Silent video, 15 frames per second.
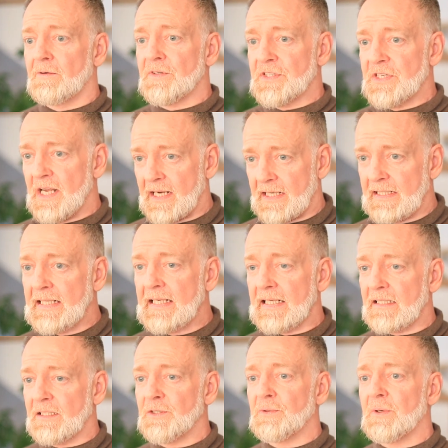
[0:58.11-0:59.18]
a technique,
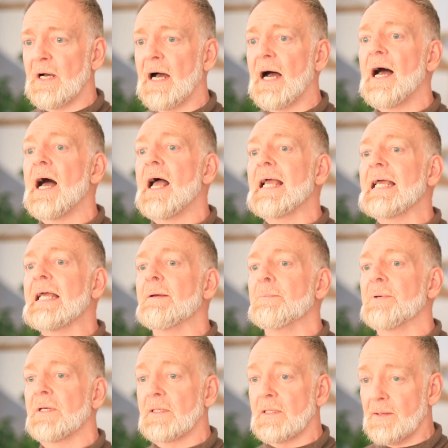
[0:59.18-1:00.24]
you are
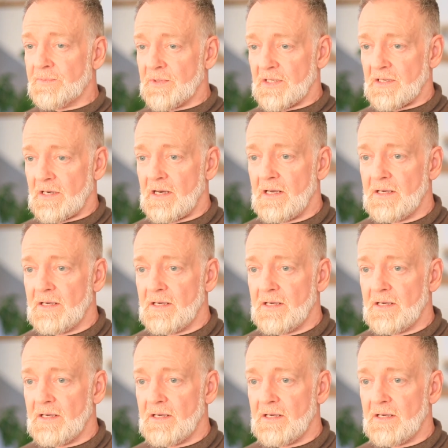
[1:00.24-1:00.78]
being hypnotized.